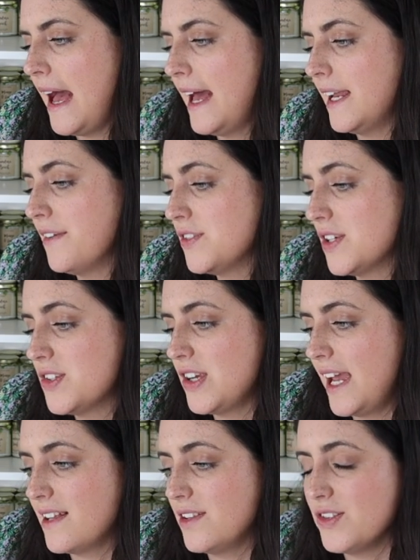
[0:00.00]
and I've just
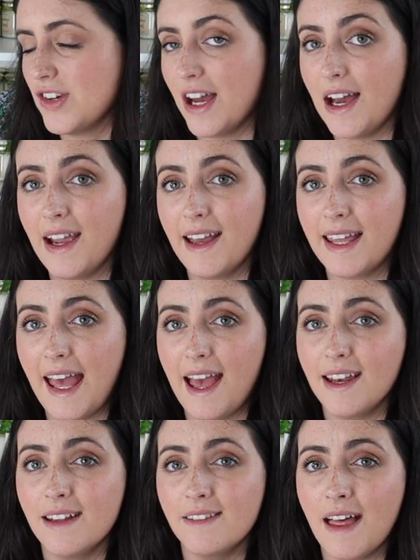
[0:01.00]
checked the jar again